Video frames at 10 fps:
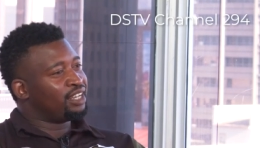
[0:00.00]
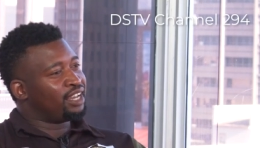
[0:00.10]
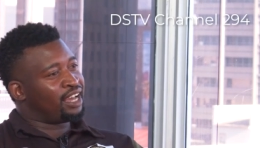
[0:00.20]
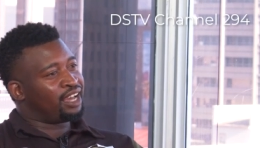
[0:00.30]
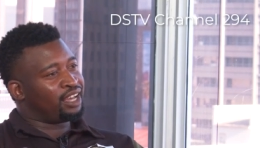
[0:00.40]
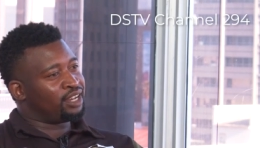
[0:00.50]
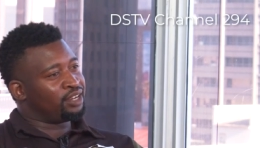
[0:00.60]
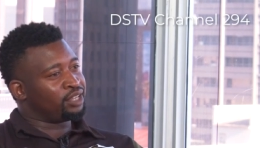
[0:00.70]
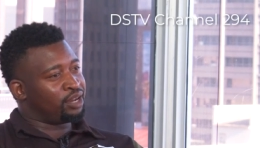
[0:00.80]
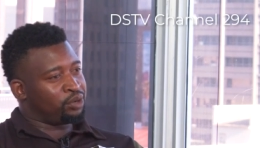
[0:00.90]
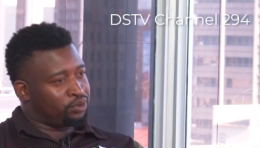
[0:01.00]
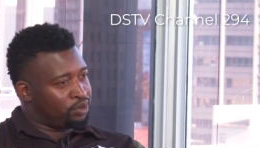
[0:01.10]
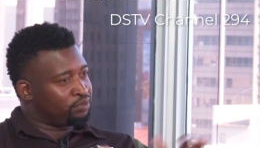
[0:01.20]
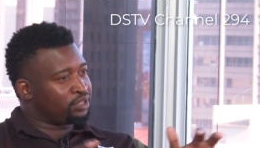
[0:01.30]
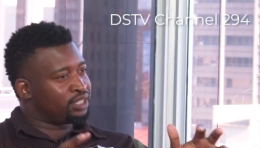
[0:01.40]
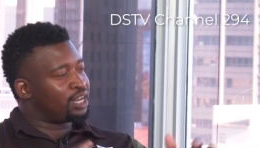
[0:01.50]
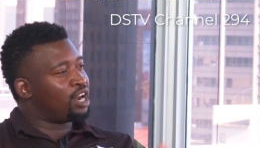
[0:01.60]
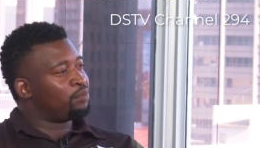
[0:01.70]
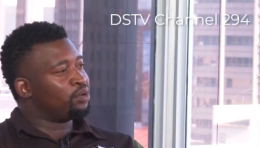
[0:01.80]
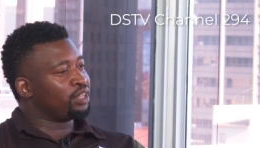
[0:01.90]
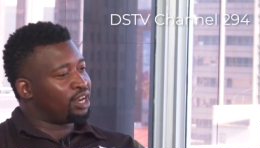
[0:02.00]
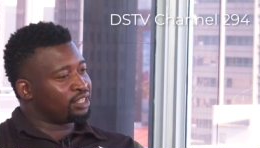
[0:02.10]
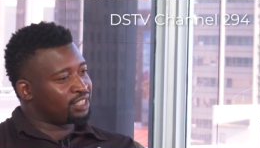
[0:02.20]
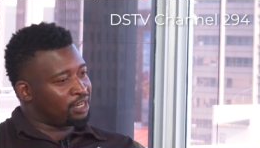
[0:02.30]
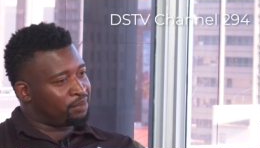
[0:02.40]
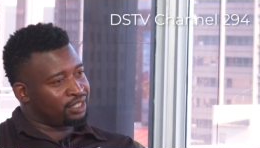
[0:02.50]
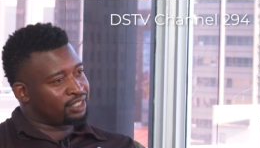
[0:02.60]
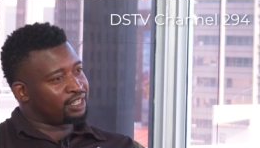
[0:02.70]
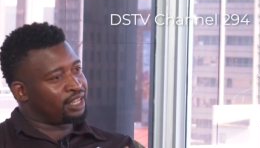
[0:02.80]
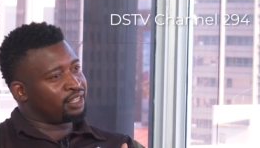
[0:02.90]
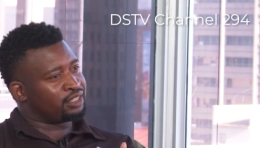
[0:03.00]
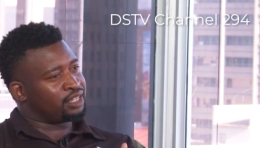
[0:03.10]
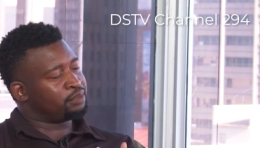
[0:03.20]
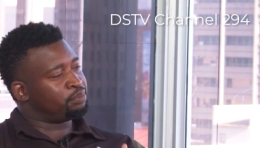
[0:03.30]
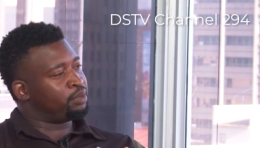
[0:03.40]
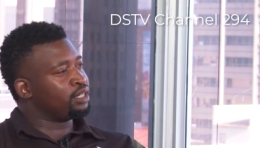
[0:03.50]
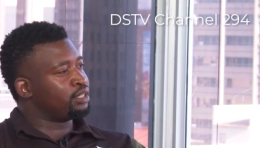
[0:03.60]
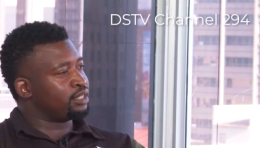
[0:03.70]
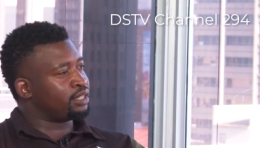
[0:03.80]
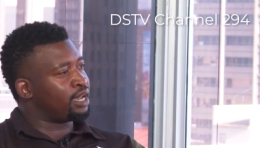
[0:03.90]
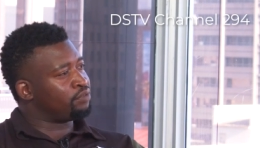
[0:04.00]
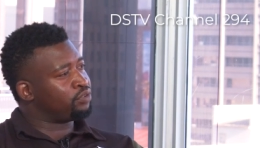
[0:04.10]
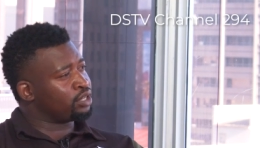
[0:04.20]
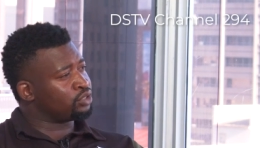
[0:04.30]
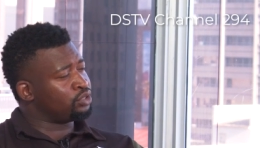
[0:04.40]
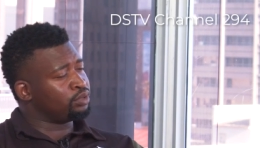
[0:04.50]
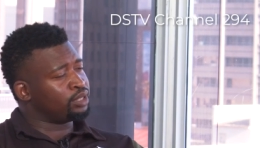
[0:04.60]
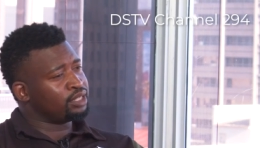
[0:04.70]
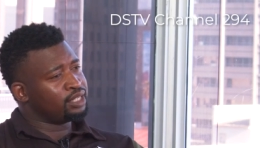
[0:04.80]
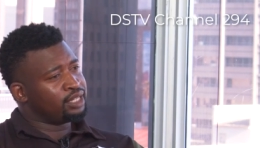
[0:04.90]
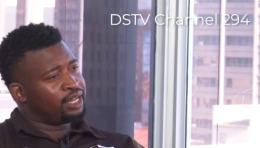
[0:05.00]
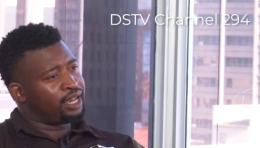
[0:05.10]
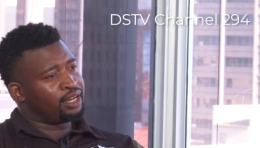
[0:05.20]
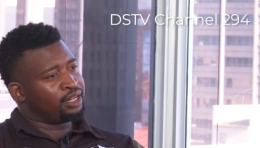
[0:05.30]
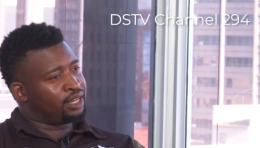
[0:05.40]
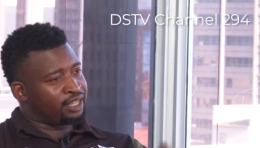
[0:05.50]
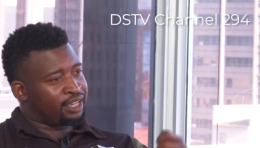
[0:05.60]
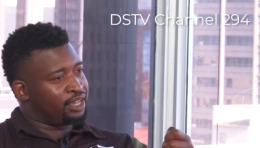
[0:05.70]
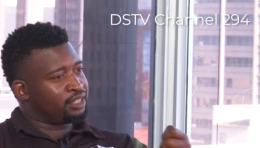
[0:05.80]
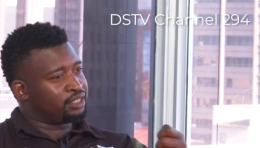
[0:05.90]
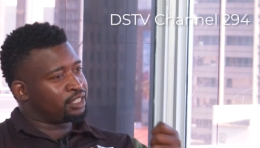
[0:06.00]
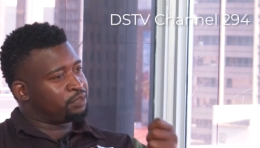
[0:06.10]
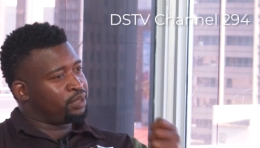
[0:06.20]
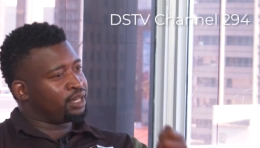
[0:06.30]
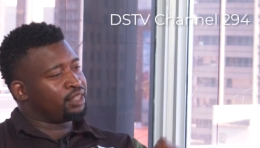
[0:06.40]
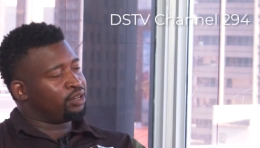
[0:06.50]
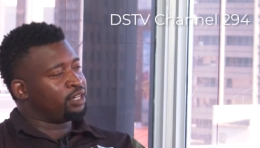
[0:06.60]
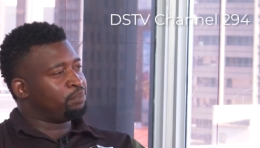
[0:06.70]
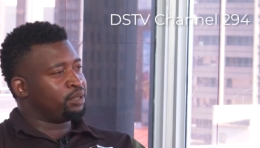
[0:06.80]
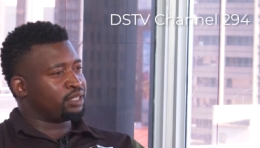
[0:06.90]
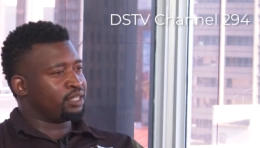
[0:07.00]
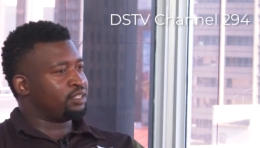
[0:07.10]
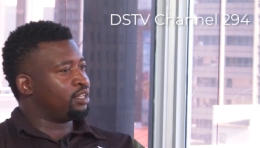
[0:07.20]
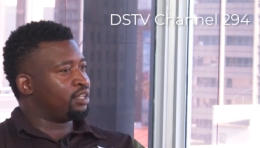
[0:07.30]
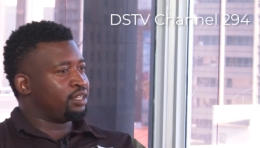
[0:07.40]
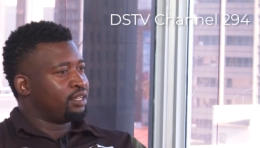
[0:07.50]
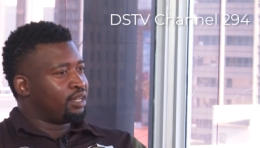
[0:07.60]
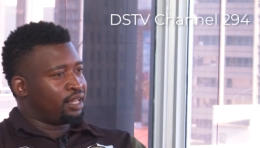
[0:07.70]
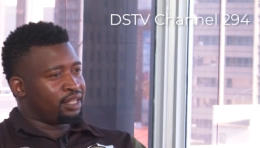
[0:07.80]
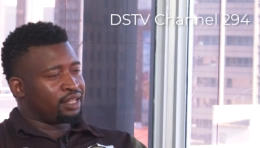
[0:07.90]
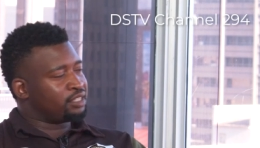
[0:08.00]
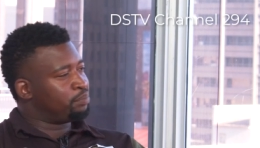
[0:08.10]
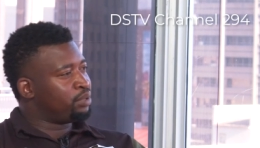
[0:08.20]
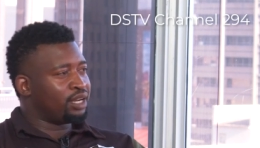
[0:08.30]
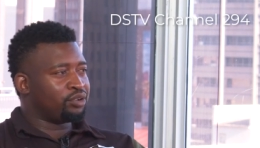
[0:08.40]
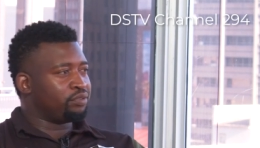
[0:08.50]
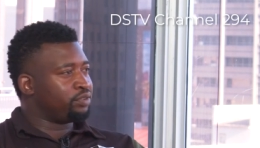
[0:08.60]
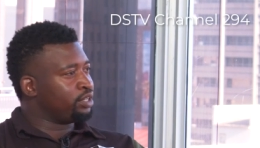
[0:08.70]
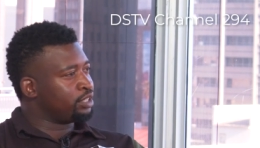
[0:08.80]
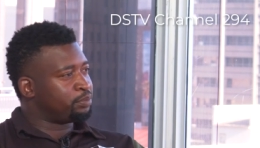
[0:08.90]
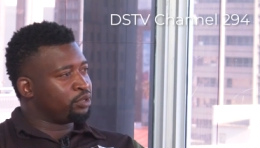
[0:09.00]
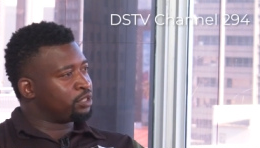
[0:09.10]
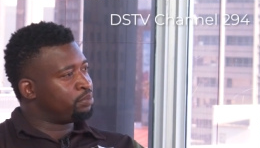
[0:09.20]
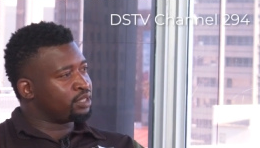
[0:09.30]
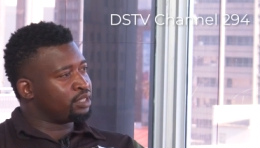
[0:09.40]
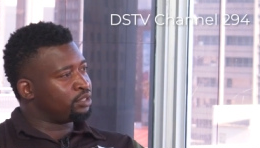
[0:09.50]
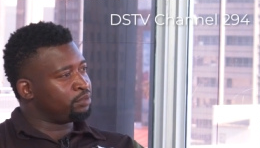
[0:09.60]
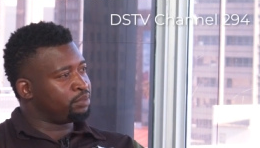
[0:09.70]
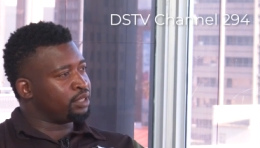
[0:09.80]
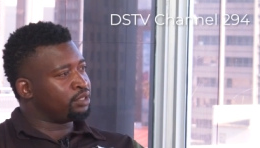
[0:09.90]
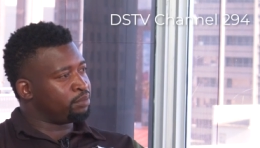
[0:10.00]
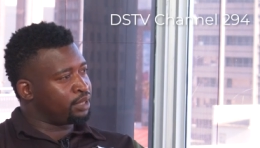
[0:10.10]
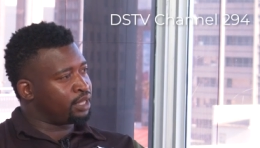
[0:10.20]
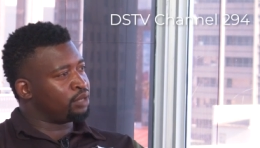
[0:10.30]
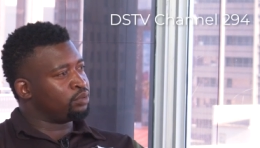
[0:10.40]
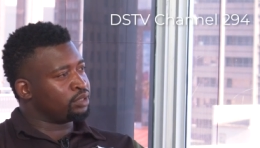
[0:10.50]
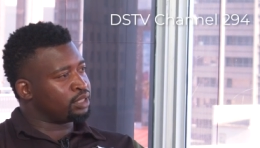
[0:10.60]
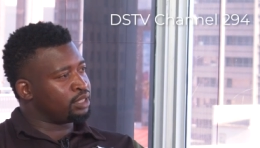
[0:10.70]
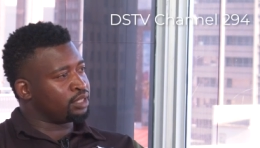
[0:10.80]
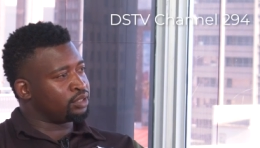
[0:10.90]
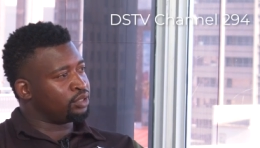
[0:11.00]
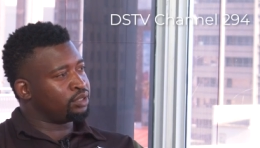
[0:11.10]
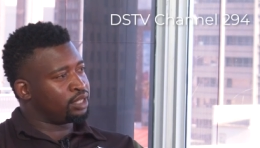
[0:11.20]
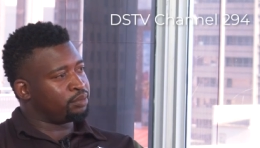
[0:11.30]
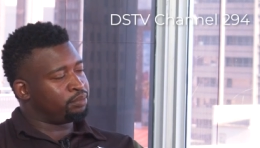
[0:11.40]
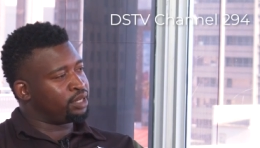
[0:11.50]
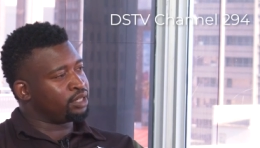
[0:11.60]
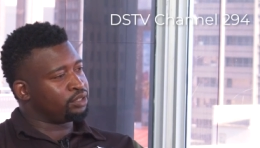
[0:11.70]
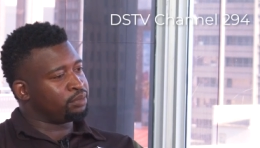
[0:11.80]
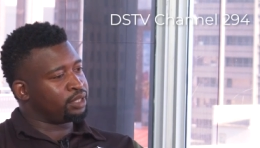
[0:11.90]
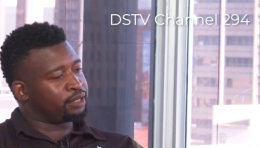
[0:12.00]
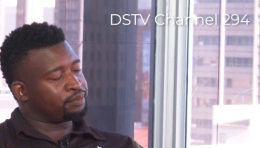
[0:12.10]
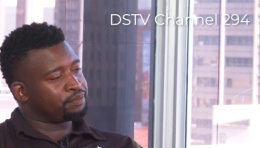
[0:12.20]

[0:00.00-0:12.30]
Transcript: Uh, yeah, we obviously calm on the outside, but inside there's just burning desire for us to do well. And and again, just being at the Olympics, that's the I think that's the pinnacle of any sports person to be to be at that world stage. So yeah, burning to be there.